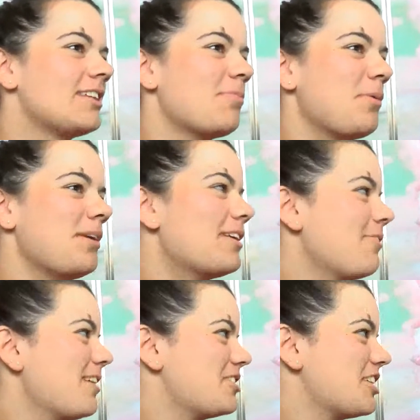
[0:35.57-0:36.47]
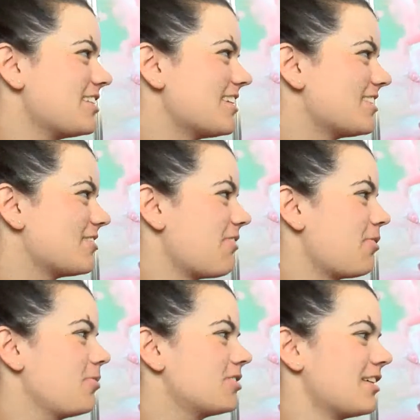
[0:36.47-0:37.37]
I mean, we didn't want to jinx it, so
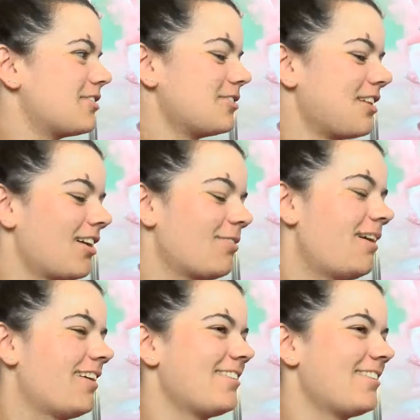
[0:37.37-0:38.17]
everyone was like, don't talk about it.